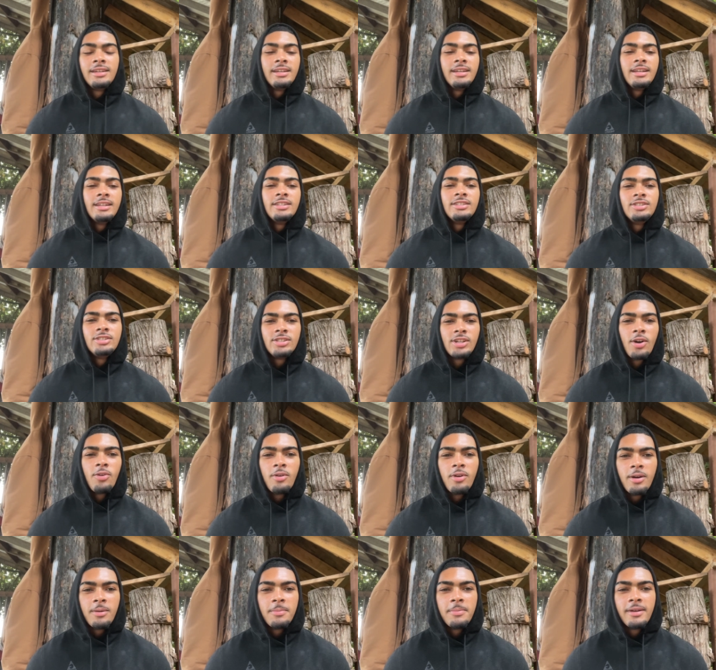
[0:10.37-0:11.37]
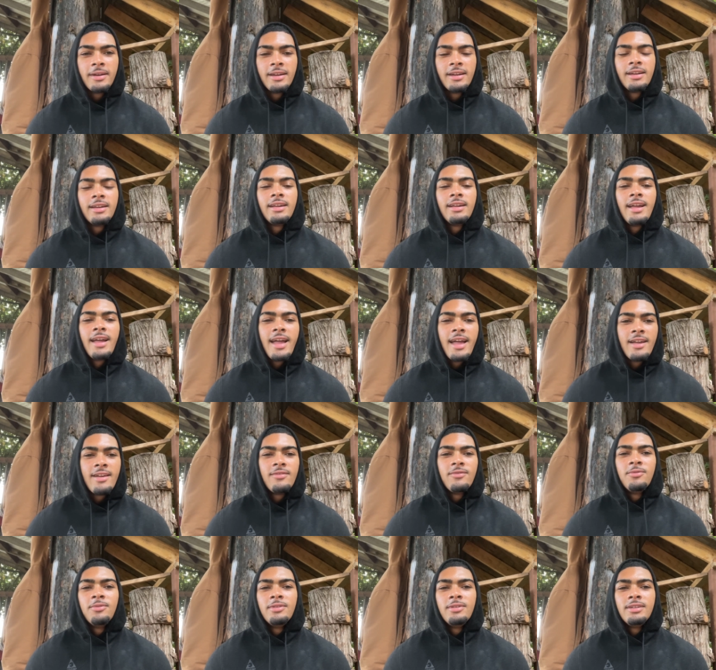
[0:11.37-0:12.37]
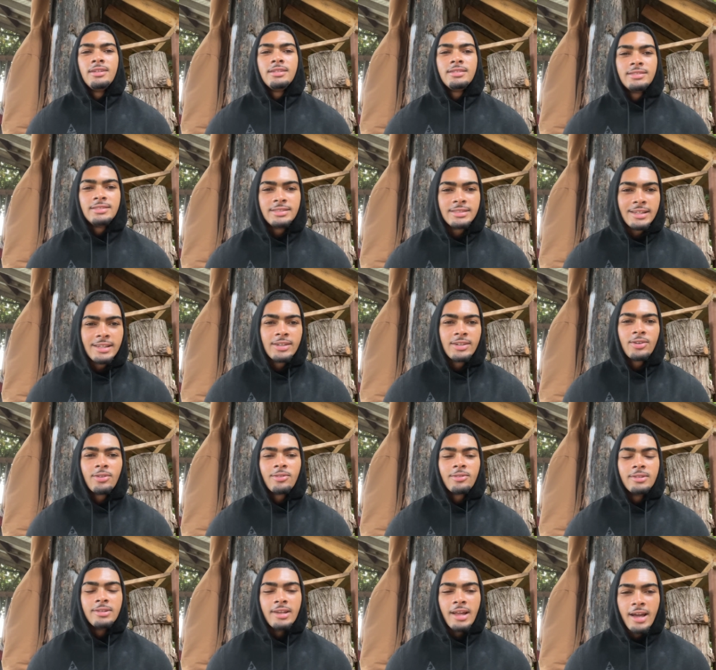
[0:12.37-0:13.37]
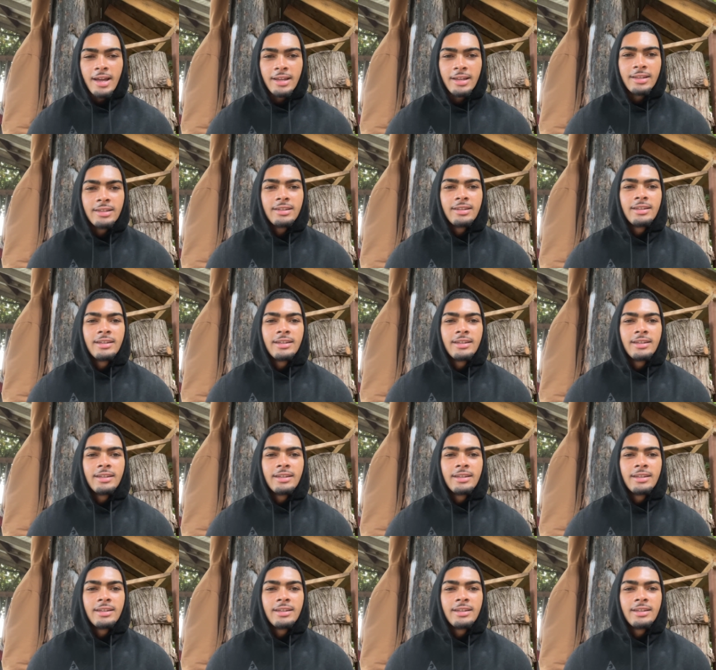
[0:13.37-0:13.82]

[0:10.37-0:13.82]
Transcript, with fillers: is show up every single day,